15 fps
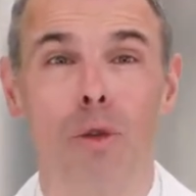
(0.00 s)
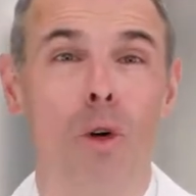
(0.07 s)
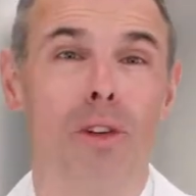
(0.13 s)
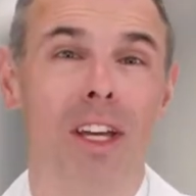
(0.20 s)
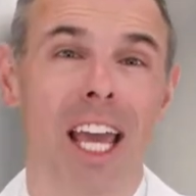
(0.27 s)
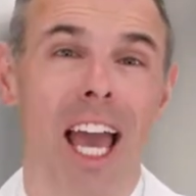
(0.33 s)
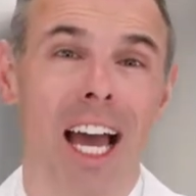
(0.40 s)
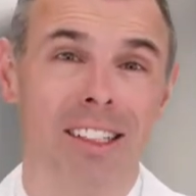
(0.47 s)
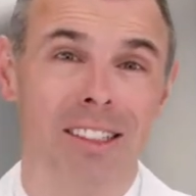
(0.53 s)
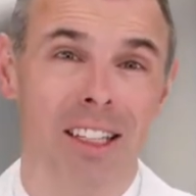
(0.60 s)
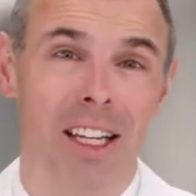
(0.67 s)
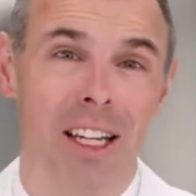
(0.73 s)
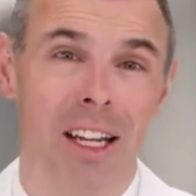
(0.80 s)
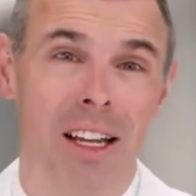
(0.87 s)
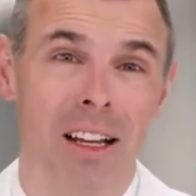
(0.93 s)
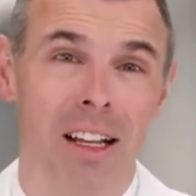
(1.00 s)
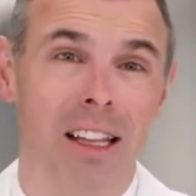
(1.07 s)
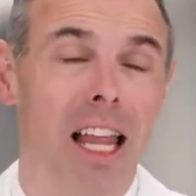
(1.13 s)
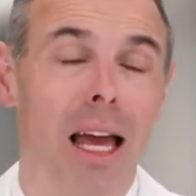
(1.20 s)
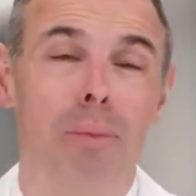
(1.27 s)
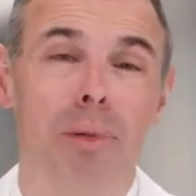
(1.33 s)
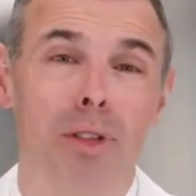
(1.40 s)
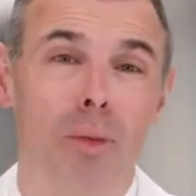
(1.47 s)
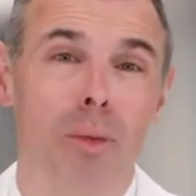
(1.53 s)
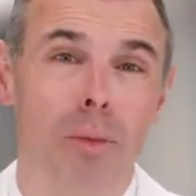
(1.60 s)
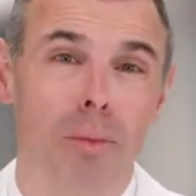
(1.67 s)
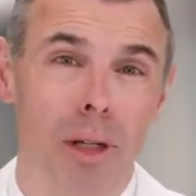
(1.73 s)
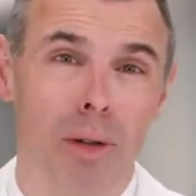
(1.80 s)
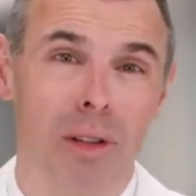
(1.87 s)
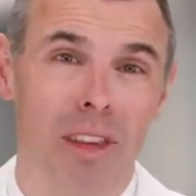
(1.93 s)
Fulvic acid,
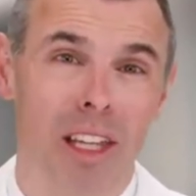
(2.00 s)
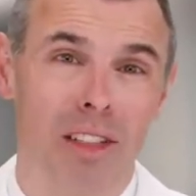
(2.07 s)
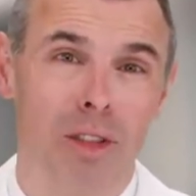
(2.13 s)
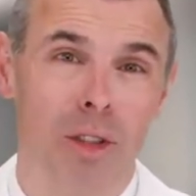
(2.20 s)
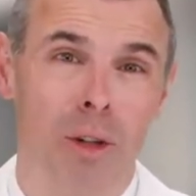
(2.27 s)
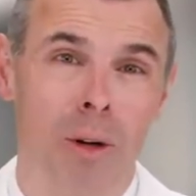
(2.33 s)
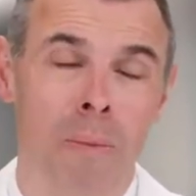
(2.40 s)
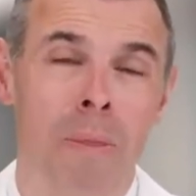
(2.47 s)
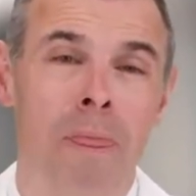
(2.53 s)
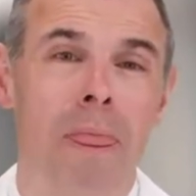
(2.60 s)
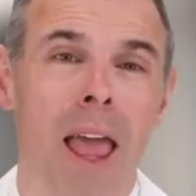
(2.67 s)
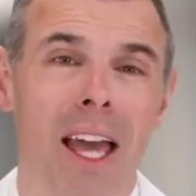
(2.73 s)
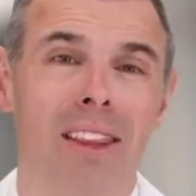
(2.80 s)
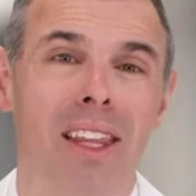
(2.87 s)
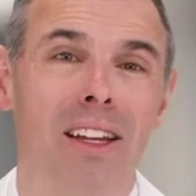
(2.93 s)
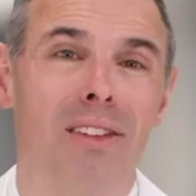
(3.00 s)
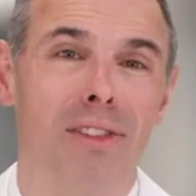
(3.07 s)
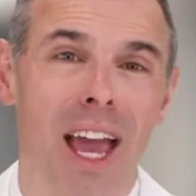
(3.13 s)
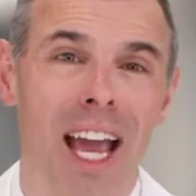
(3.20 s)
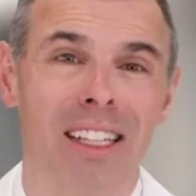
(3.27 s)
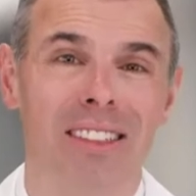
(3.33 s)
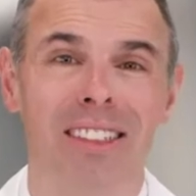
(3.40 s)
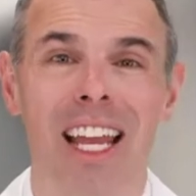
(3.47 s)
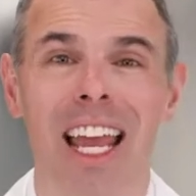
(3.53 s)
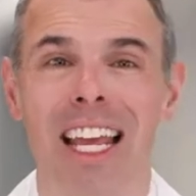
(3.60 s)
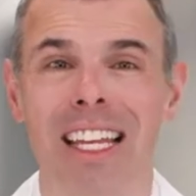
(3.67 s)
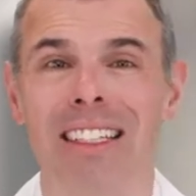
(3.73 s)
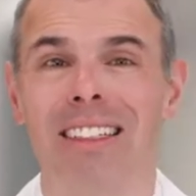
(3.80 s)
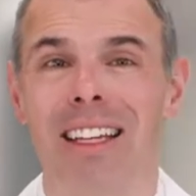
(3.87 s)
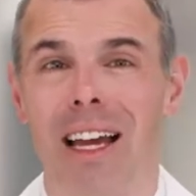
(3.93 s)
liposomal milk thistle, and the advanced
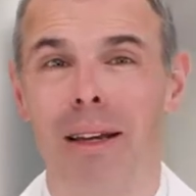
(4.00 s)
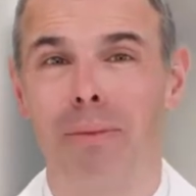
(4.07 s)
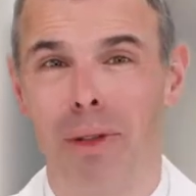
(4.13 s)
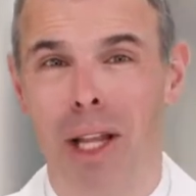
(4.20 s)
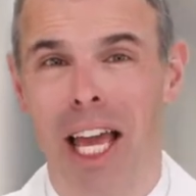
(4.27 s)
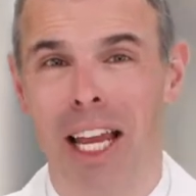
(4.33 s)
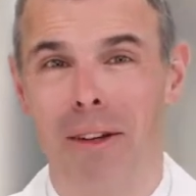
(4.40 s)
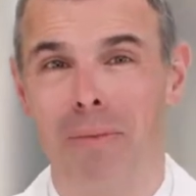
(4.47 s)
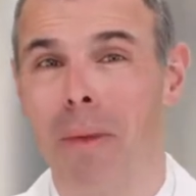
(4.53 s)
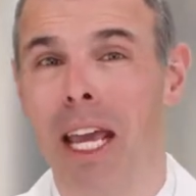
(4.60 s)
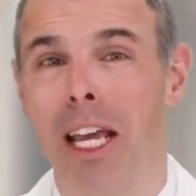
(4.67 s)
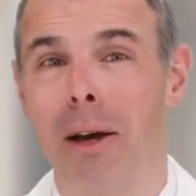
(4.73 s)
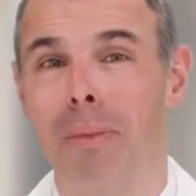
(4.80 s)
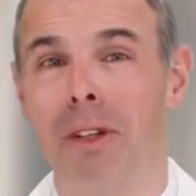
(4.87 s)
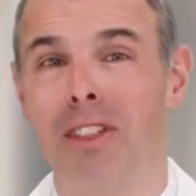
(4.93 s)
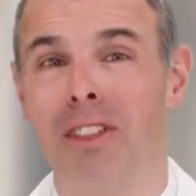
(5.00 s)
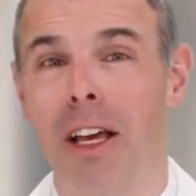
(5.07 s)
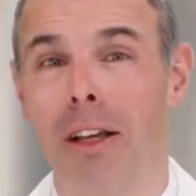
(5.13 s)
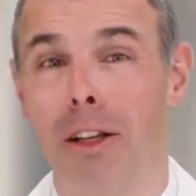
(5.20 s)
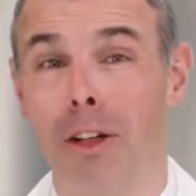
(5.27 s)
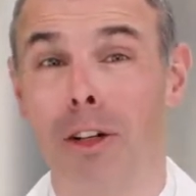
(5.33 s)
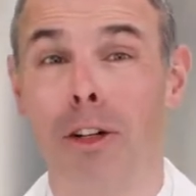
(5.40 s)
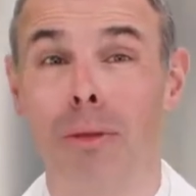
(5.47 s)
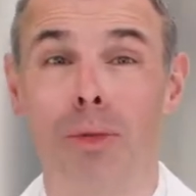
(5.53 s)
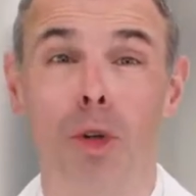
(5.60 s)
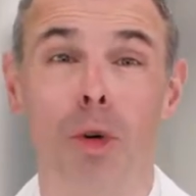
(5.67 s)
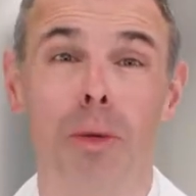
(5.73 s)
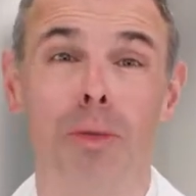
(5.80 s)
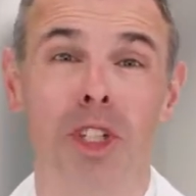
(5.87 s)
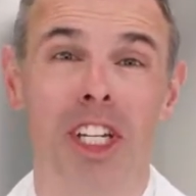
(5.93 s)
enzyme blend make up the cellular
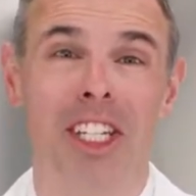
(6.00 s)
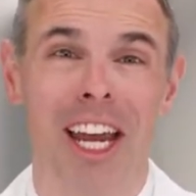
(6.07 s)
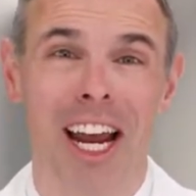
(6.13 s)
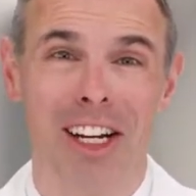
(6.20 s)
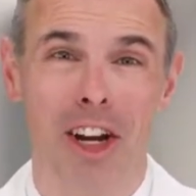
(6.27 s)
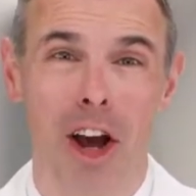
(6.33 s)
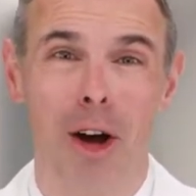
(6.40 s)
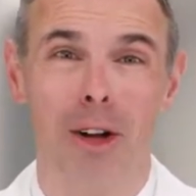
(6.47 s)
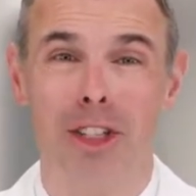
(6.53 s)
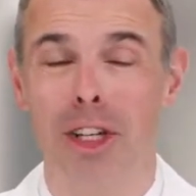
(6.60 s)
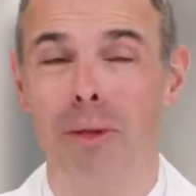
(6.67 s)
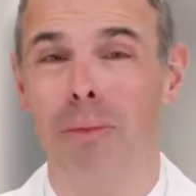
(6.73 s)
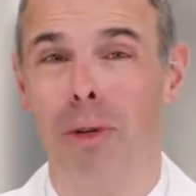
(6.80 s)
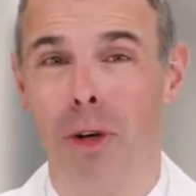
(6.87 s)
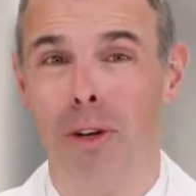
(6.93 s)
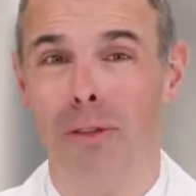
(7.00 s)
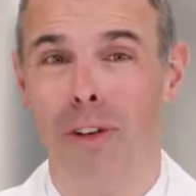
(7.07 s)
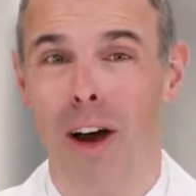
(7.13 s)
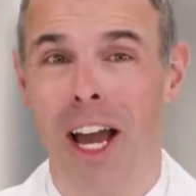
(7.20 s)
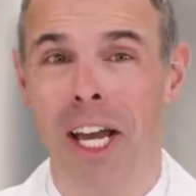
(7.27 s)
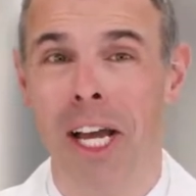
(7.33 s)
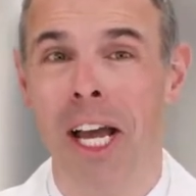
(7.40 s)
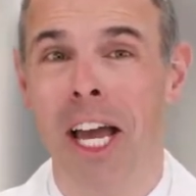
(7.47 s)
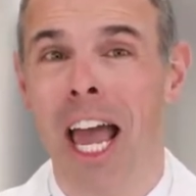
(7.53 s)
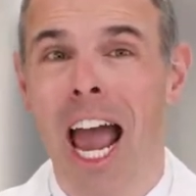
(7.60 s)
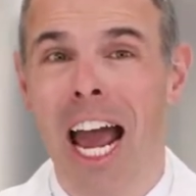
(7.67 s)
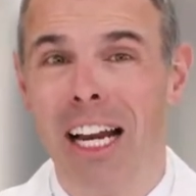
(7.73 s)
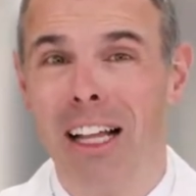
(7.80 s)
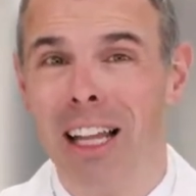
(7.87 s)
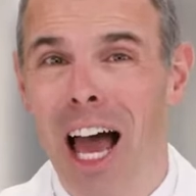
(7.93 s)
absorption technology in Purifi
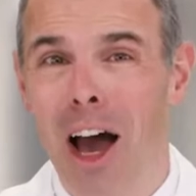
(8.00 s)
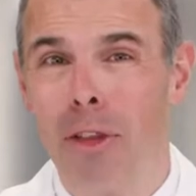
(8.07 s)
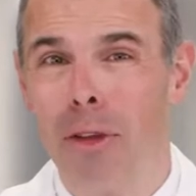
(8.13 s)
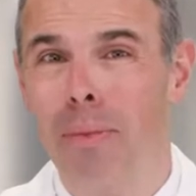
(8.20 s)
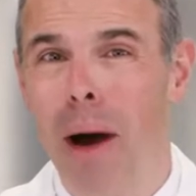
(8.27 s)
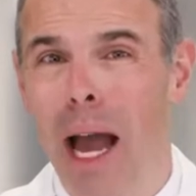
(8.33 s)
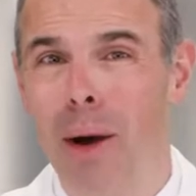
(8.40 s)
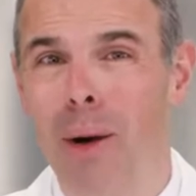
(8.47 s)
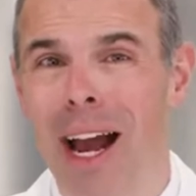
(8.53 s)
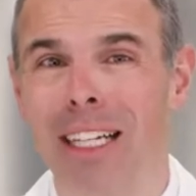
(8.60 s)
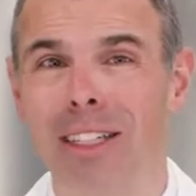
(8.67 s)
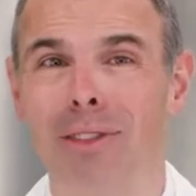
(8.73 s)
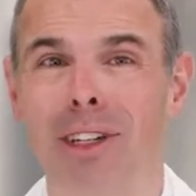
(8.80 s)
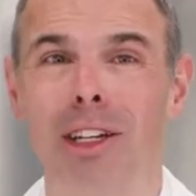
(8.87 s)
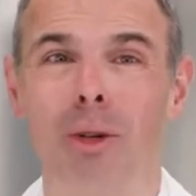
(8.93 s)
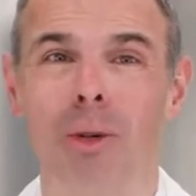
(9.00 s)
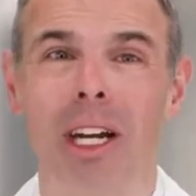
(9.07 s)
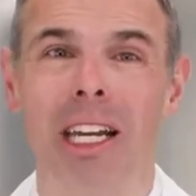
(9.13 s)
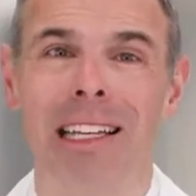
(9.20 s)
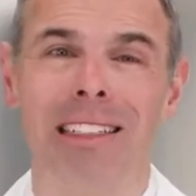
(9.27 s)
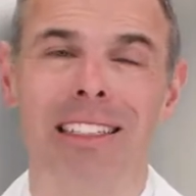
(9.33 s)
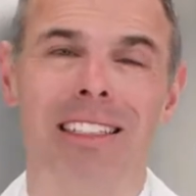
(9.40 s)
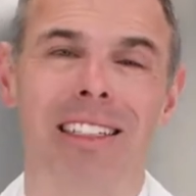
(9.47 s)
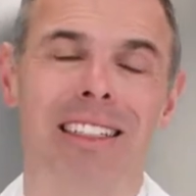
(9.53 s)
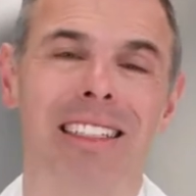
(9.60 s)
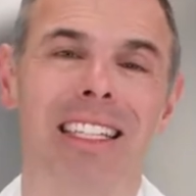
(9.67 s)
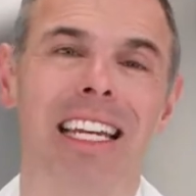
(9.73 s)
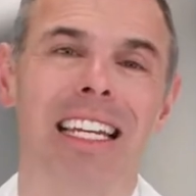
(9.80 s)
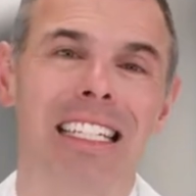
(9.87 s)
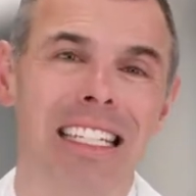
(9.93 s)
and allow the bioactive ingredients to
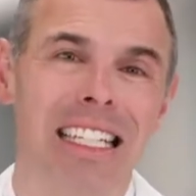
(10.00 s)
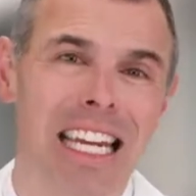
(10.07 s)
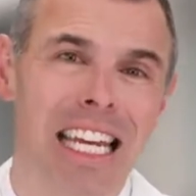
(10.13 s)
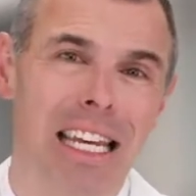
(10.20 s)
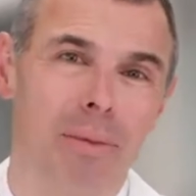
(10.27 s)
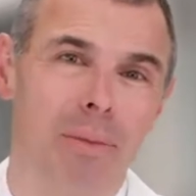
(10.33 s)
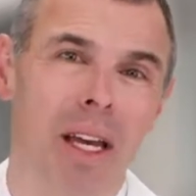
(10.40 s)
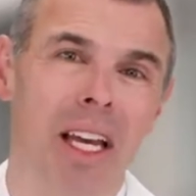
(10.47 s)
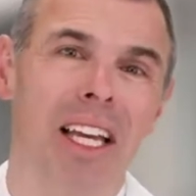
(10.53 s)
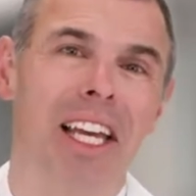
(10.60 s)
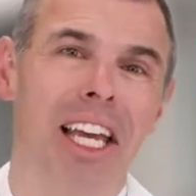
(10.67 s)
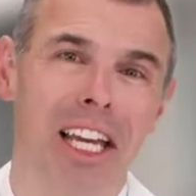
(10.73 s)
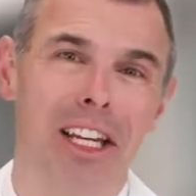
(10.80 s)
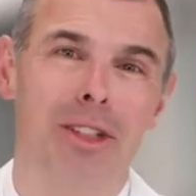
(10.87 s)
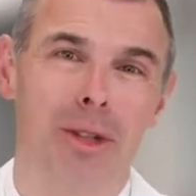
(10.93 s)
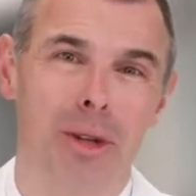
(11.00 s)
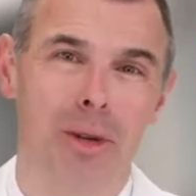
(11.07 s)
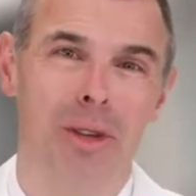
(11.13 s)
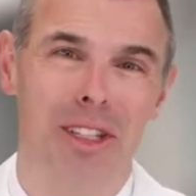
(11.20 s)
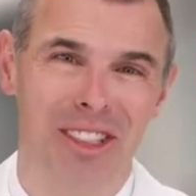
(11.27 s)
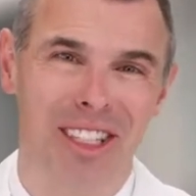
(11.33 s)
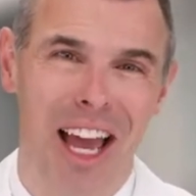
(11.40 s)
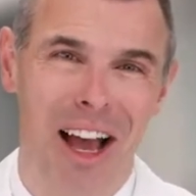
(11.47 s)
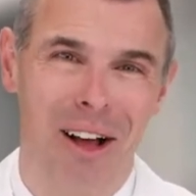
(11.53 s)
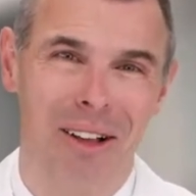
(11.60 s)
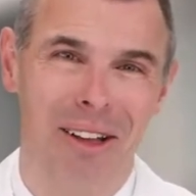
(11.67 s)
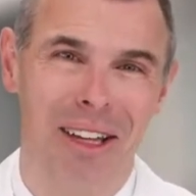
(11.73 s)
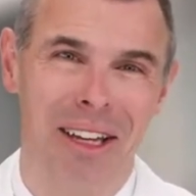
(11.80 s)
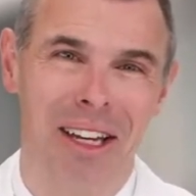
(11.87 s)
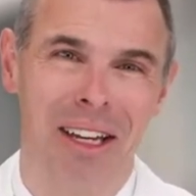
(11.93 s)
sink deep into the cell.
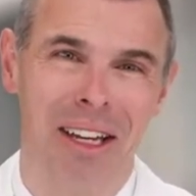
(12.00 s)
